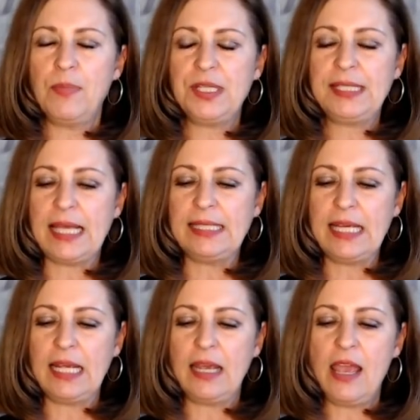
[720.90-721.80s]

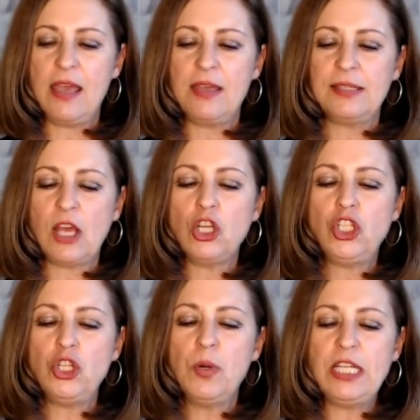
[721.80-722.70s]
sensing is
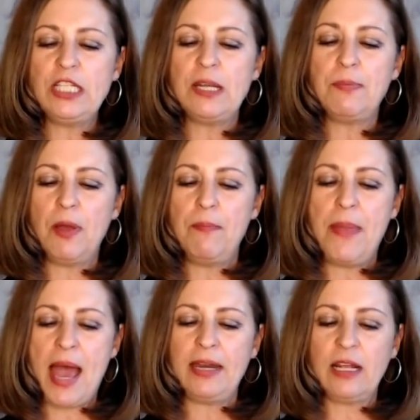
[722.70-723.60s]
do it
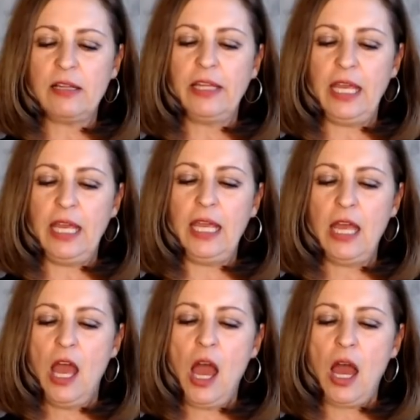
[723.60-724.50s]
diplomatically.
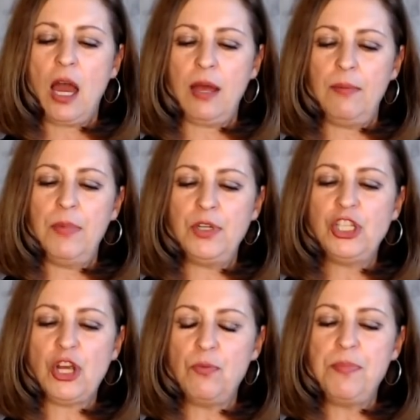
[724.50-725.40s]
Um,
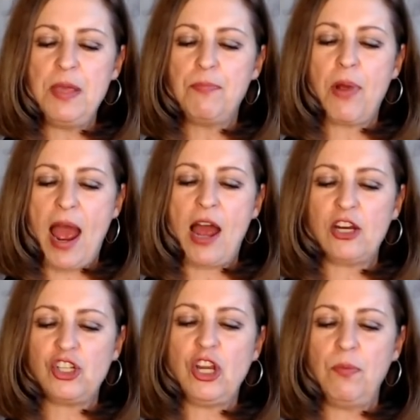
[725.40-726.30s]
don't be
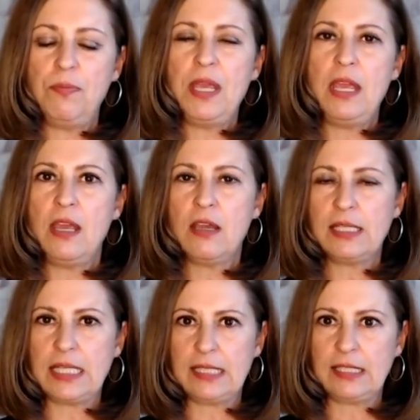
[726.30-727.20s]
brash. Don't be
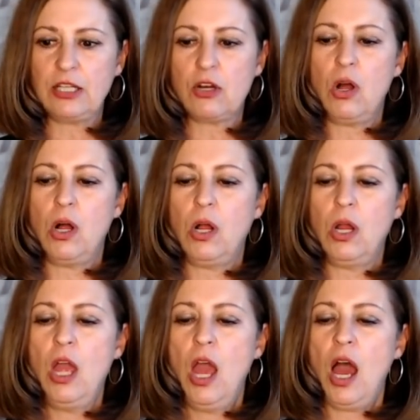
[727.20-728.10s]

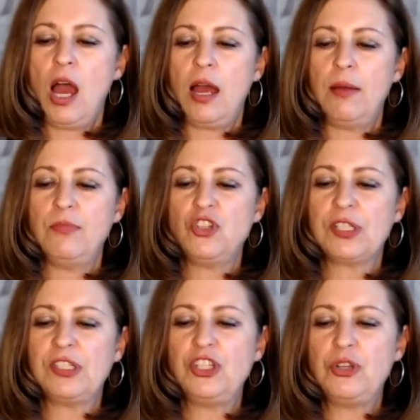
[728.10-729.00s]
egotistical. Um,
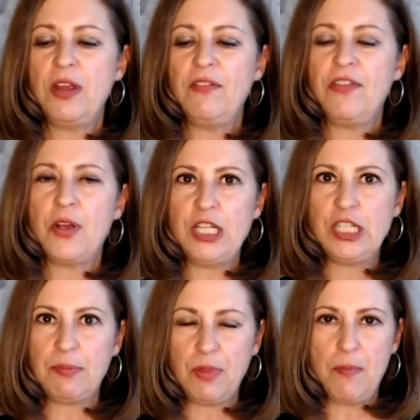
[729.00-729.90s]
just do it very
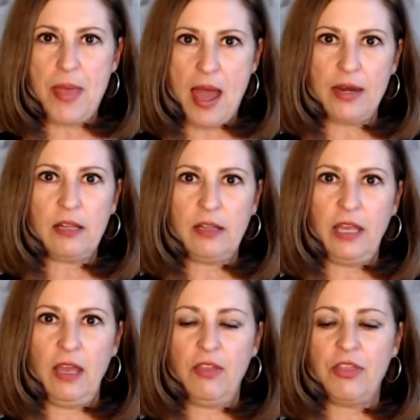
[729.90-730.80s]

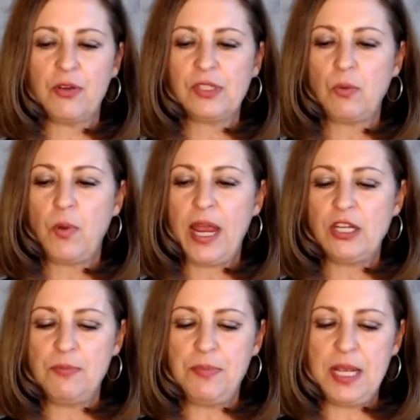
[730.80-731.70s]
diplomatically. There's a way
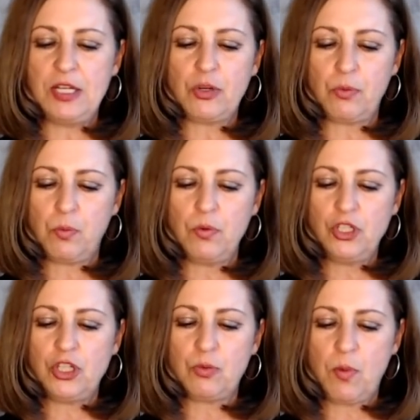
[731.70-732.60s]
to be di
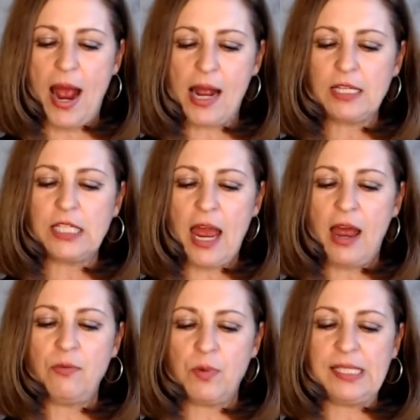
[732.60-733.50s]
direct
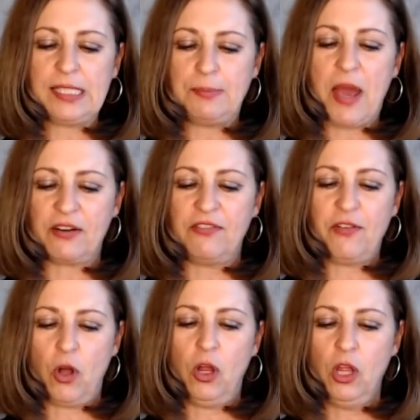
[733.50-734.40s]
and
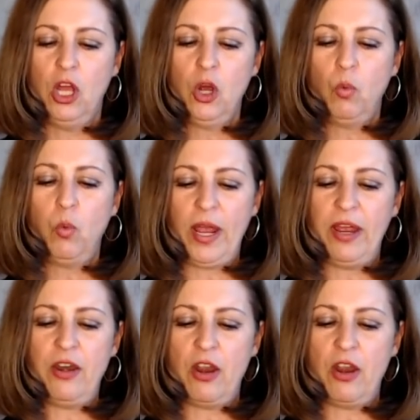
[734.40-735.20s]
respectful when